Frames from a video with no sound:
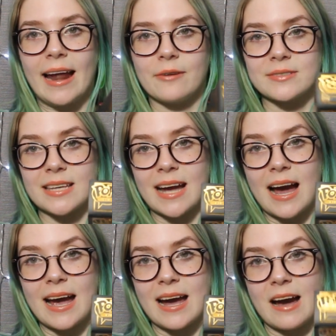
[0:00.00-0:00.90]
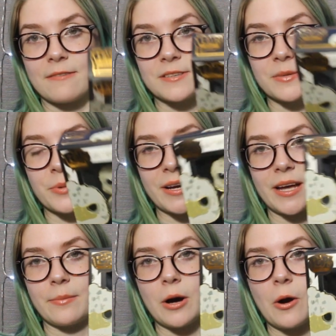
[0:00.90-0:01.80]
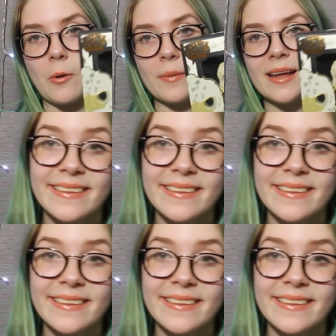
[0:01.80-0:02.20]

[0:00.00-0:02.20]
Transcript: and I was like, I have to bring him home.